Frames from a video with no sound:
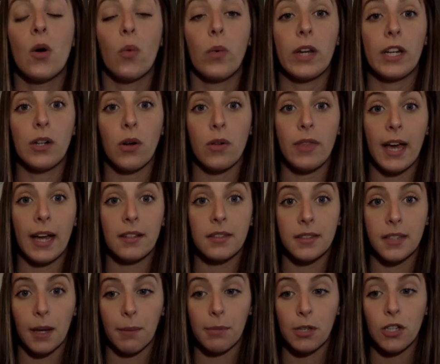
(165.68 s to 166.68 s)
We know that
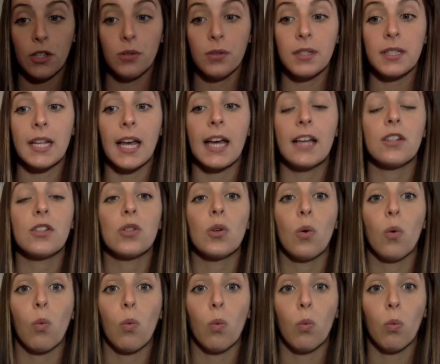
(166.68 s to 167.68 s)
W says
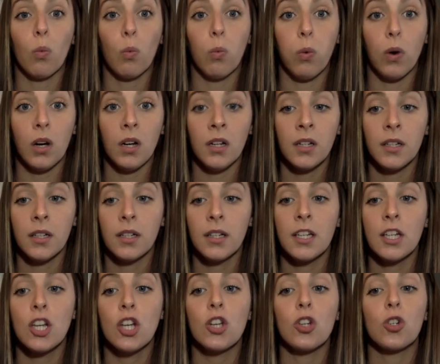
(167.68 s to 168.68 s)
w,
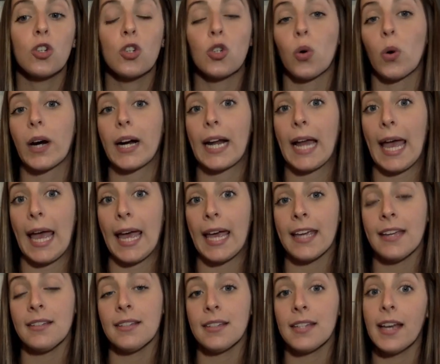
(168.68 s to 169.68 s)
short
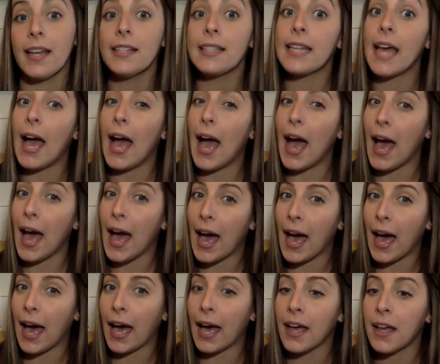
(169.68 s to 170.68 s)
A says
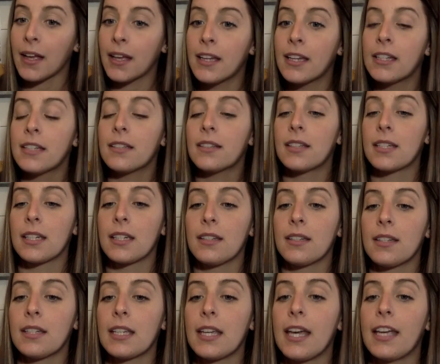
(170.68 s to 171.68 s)
a,
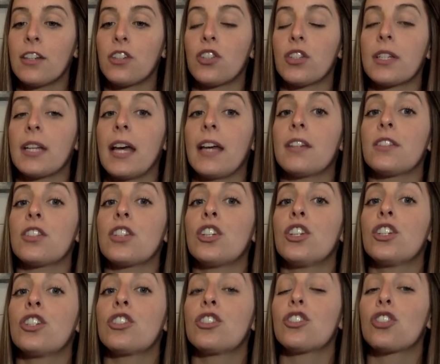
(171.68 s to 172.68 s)
TCH says
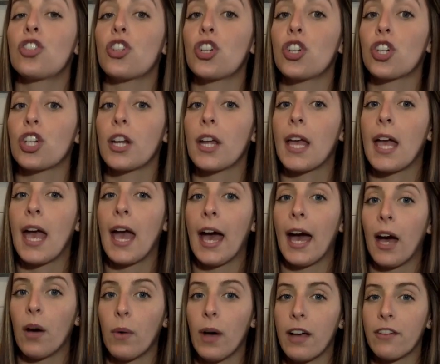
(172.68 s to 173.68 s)
ch.
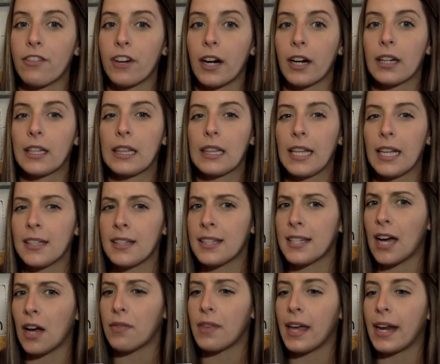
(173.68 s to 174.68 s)
However, let's
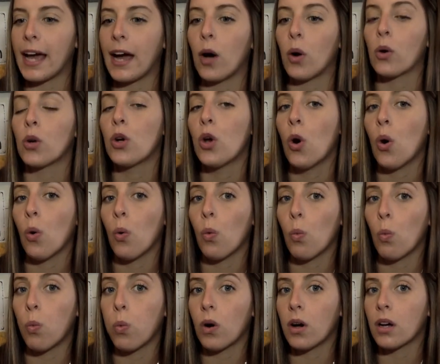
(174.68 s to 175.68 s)
sound that out.
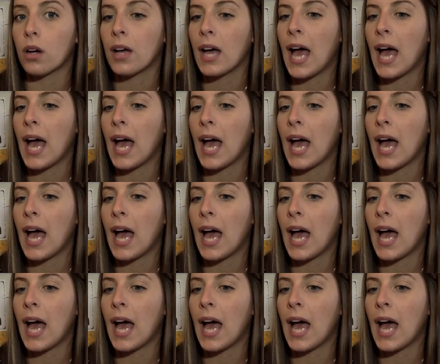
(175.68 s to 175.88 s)
W,